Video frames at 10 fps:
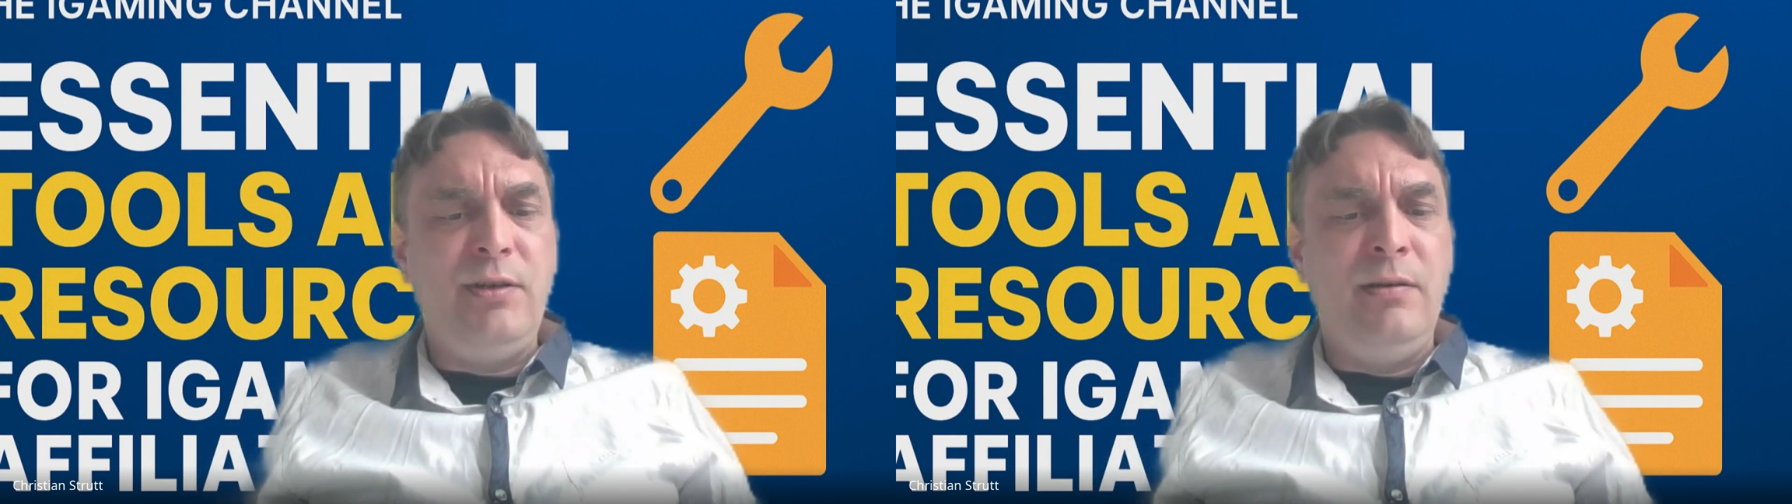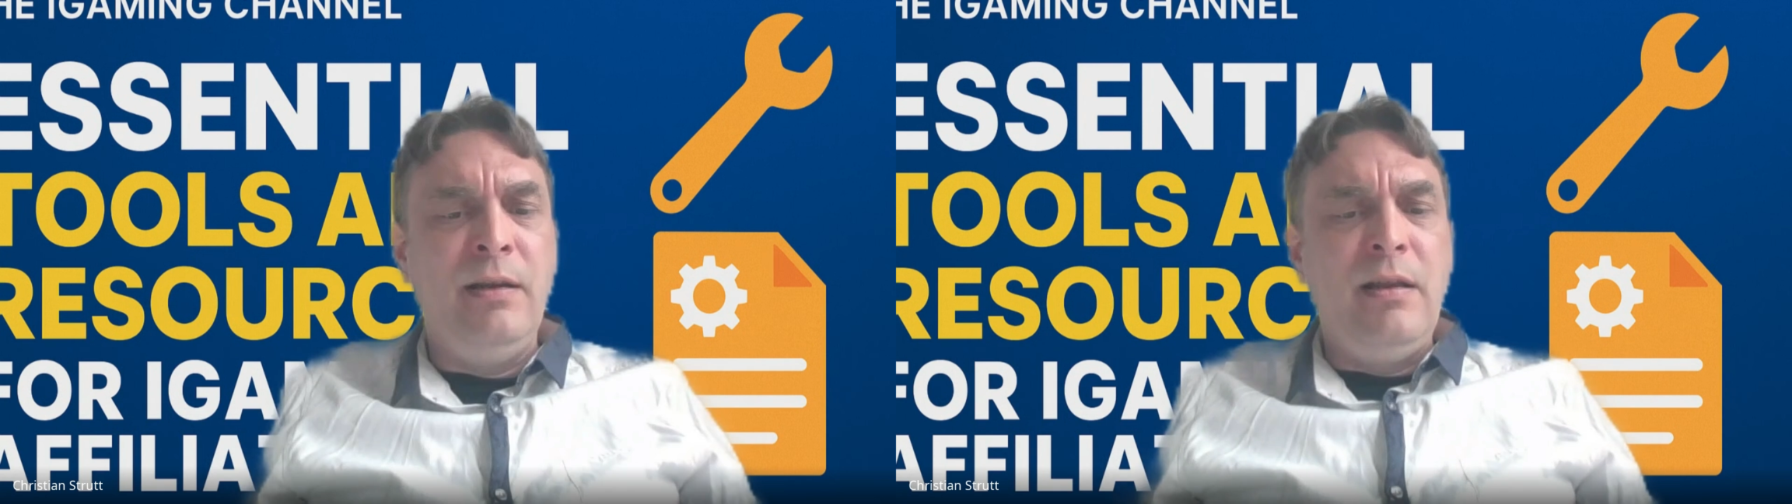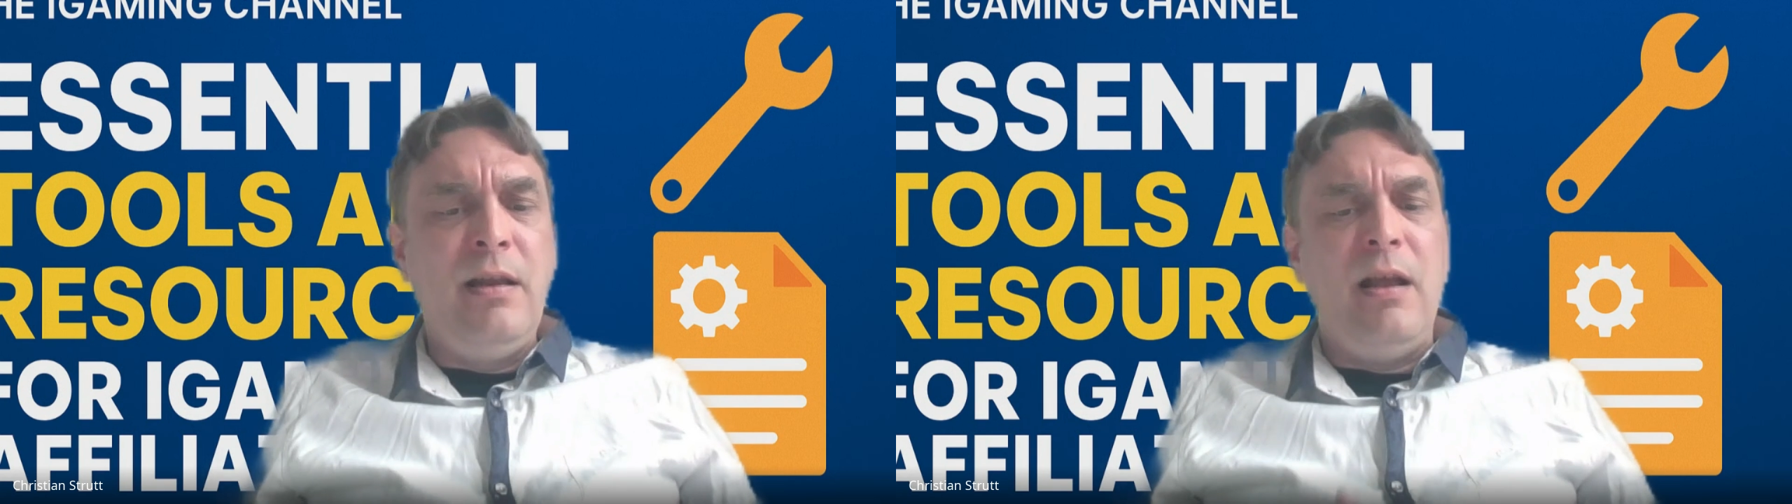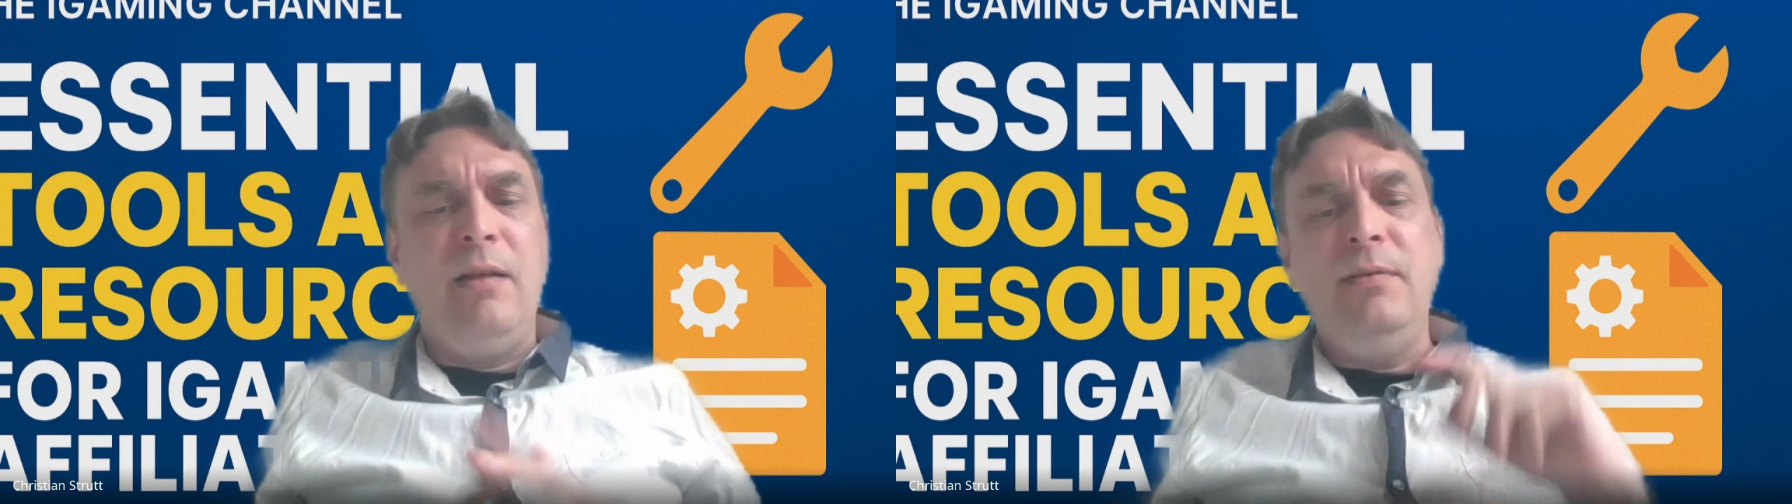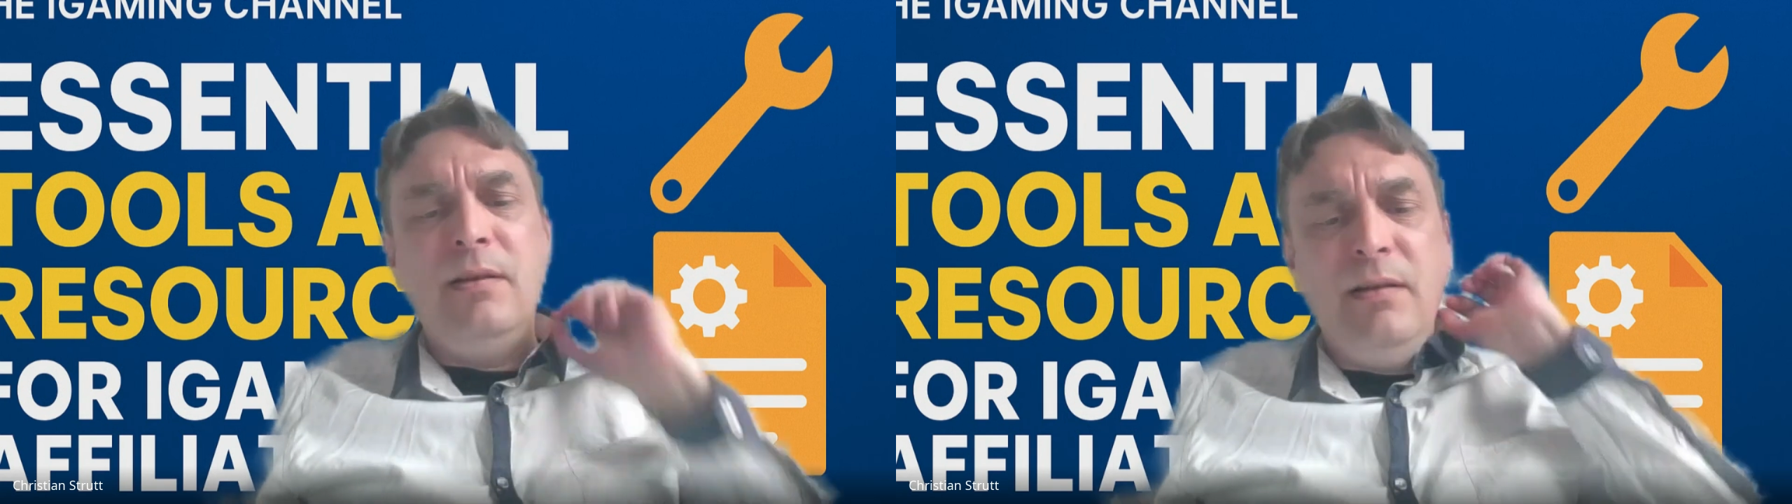
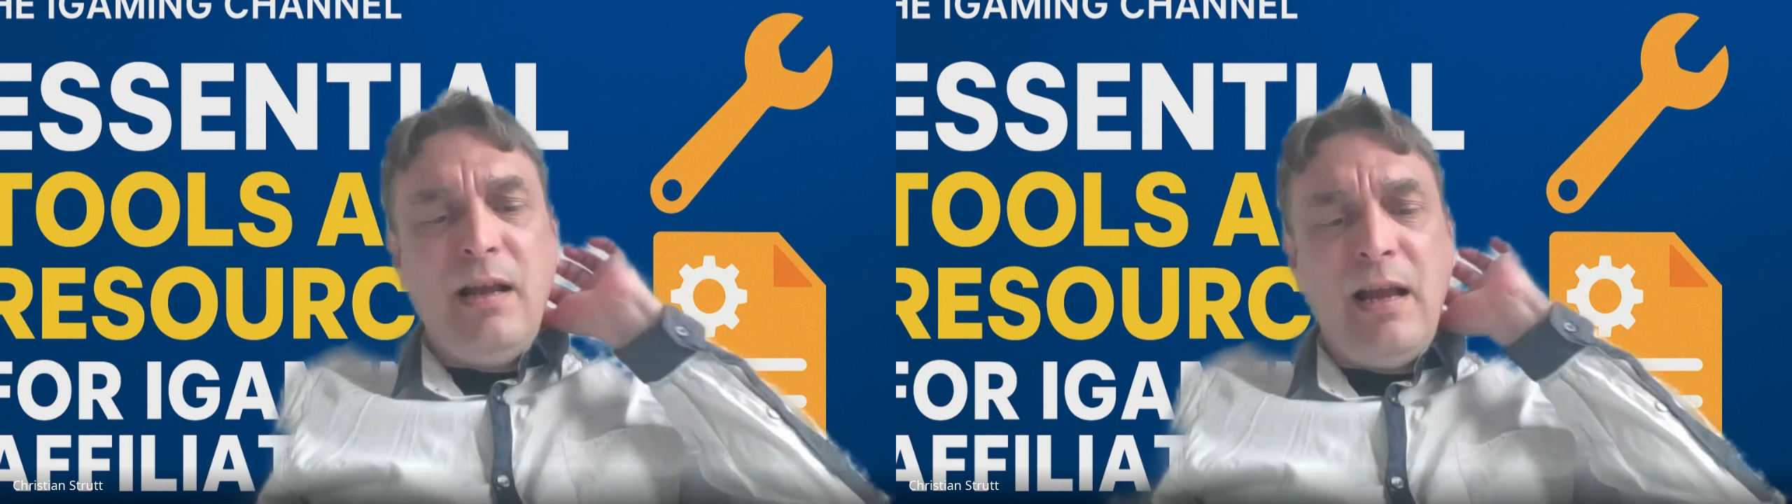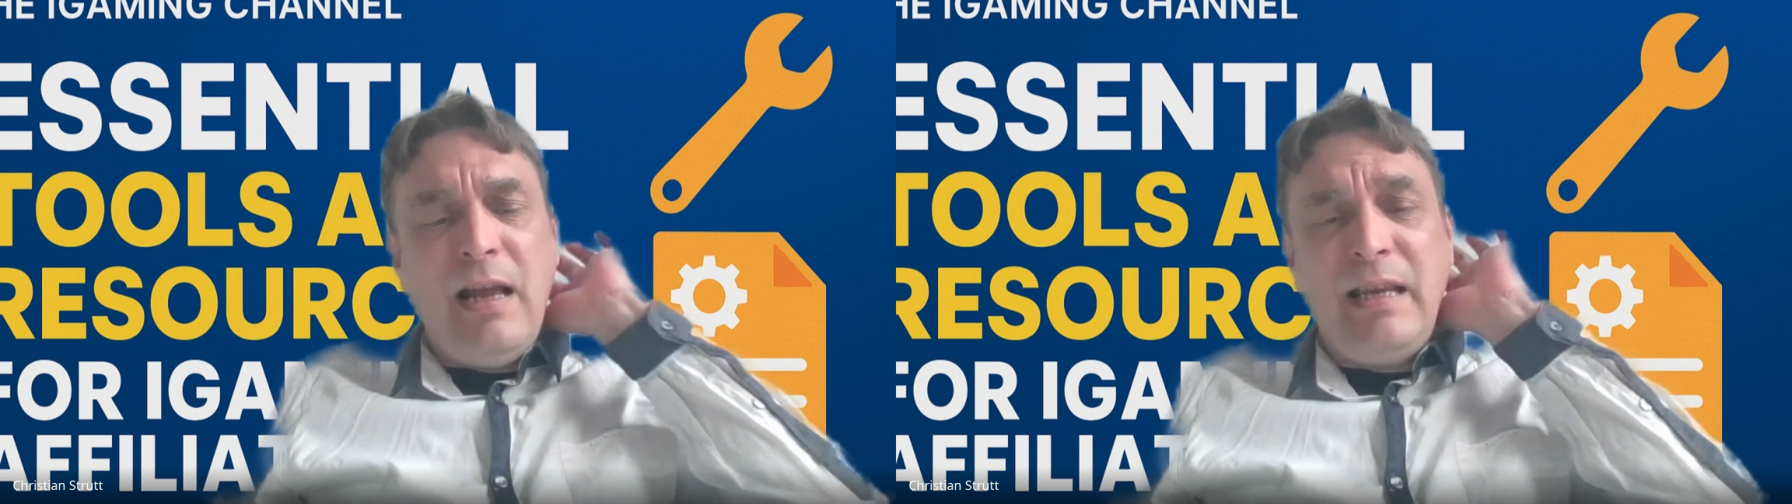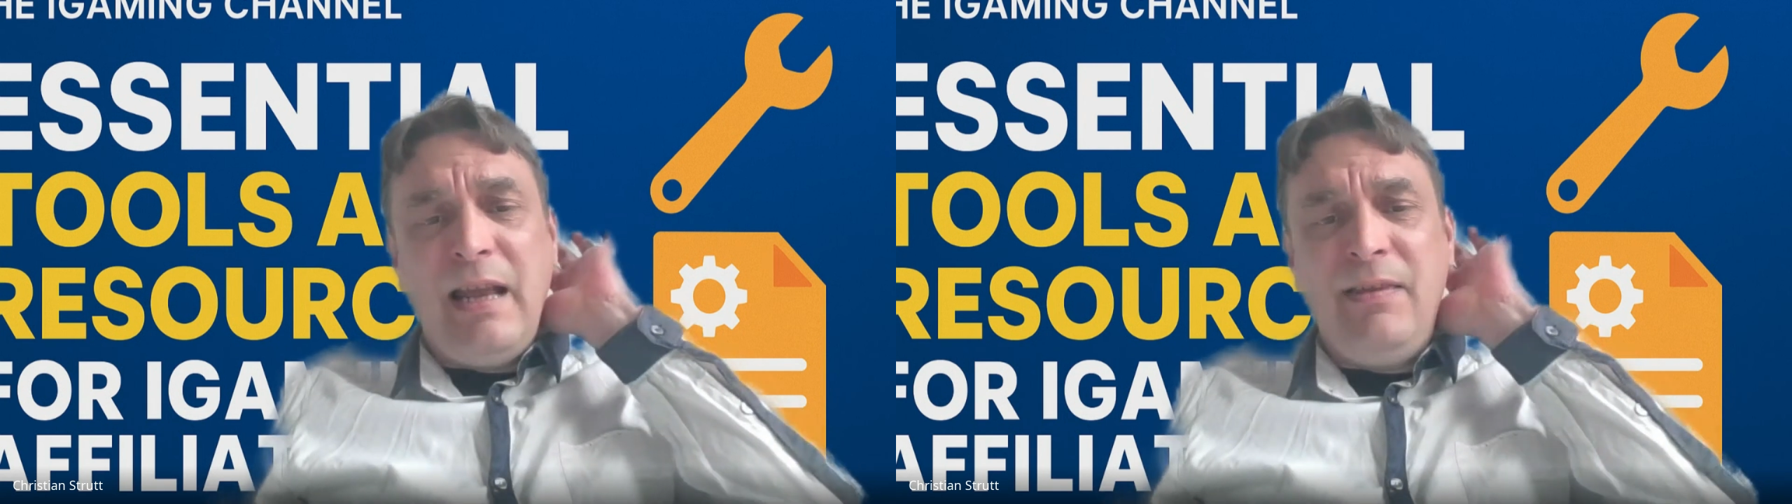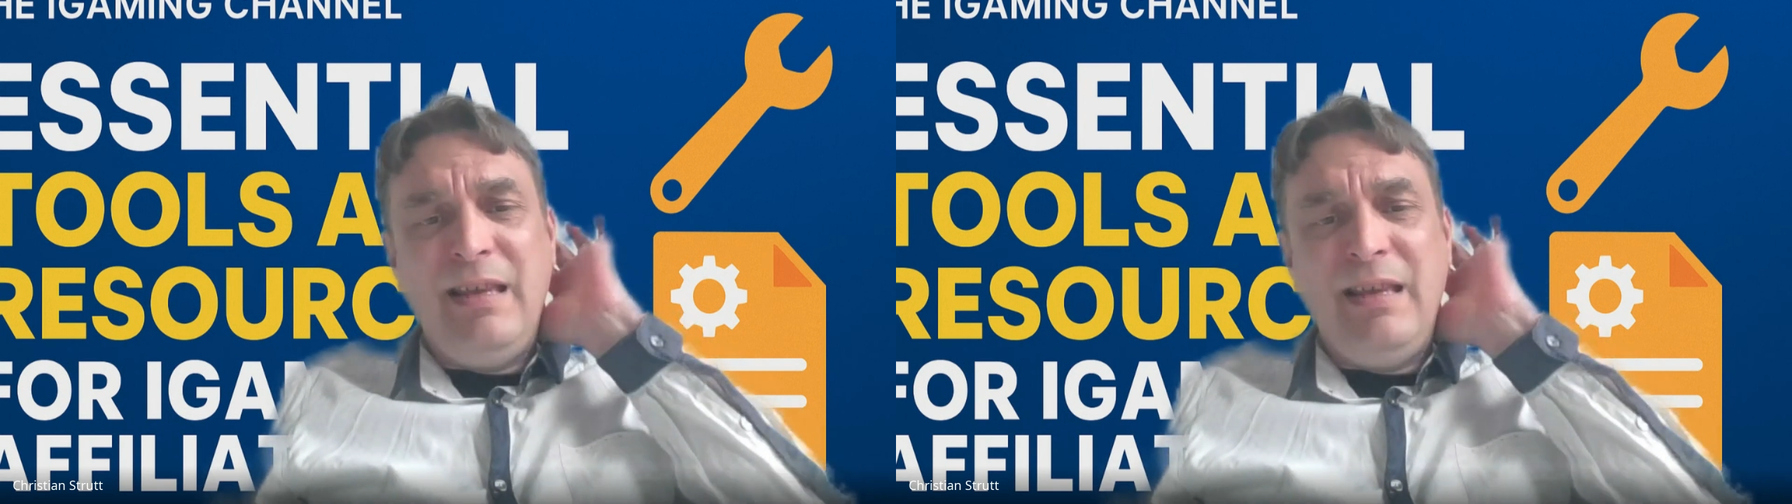And again,